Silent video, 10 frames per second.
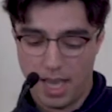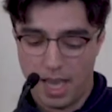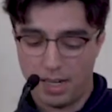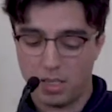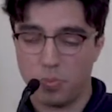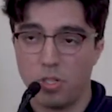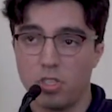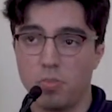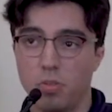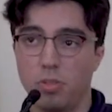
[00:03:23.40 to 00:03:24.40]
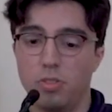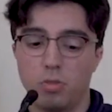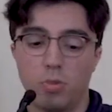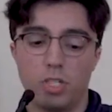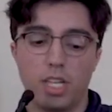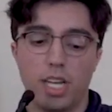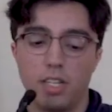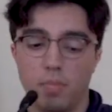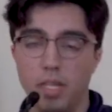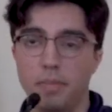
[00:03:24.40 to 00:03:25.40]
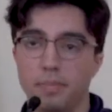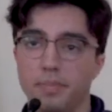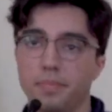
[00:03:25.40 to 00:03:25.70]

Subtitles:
and its principles which guided me.